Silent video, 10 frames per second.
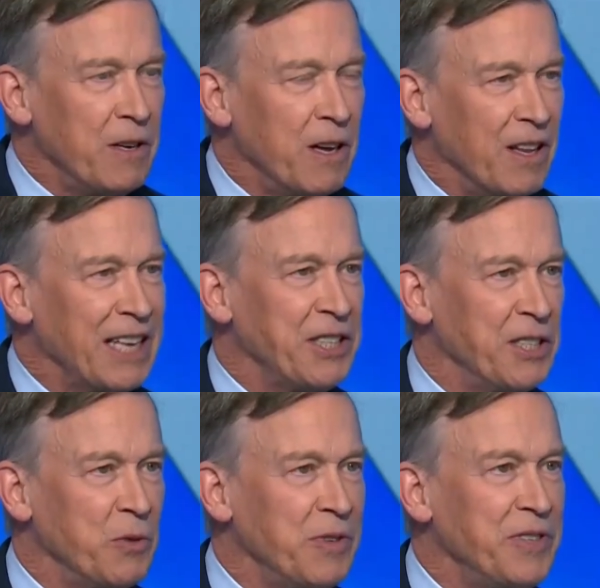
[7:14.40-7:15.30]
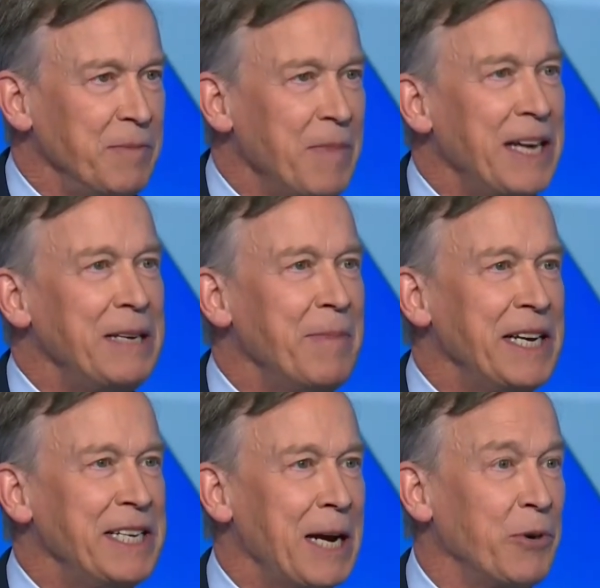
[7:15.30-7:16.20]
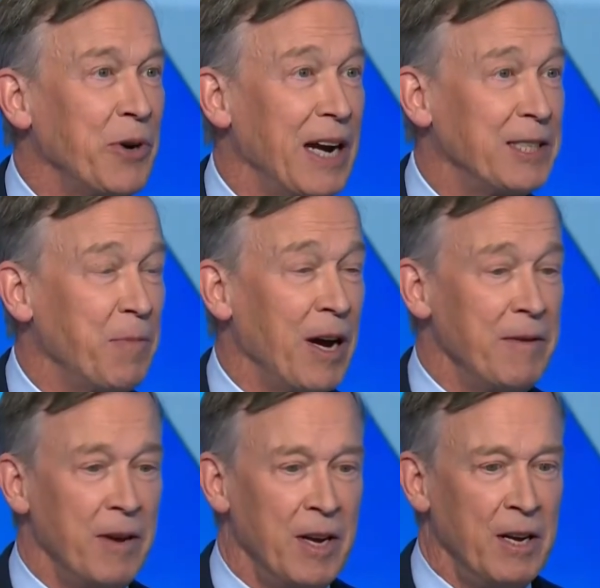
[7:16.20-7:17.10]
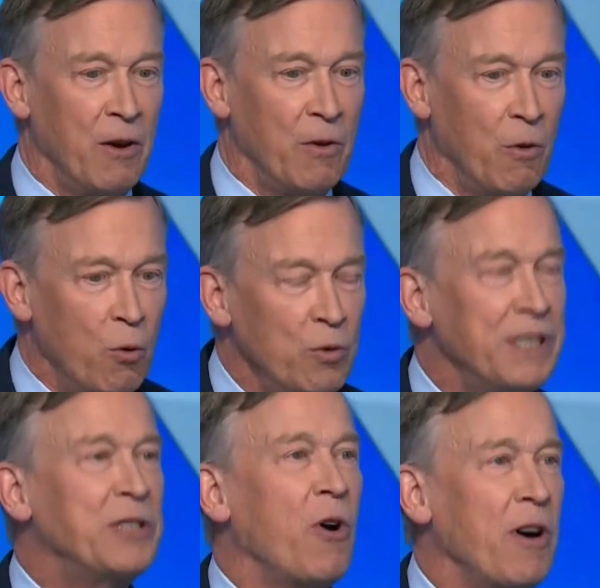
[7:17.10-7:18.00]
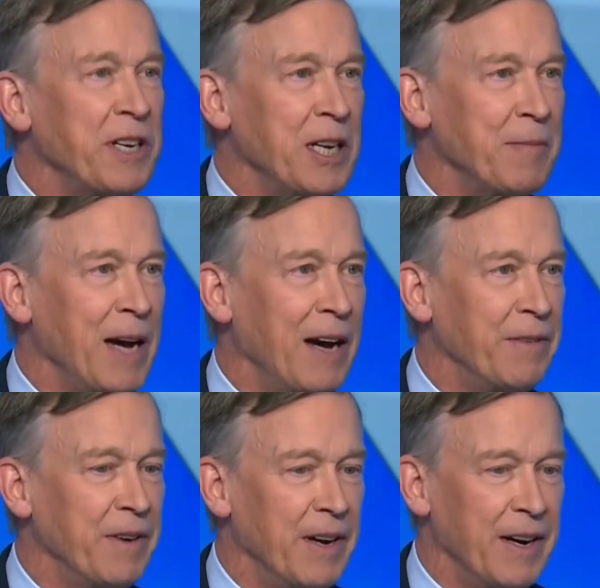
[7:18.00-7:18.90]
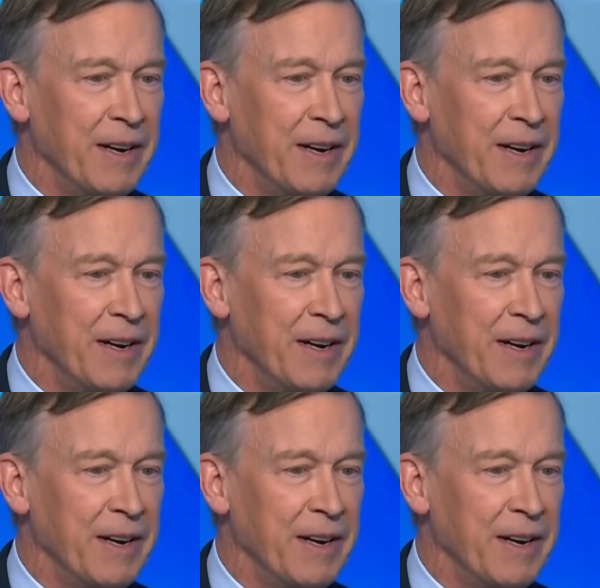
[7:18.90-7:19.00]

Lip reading: elections. And we've seen many, many Democrats, by only talking about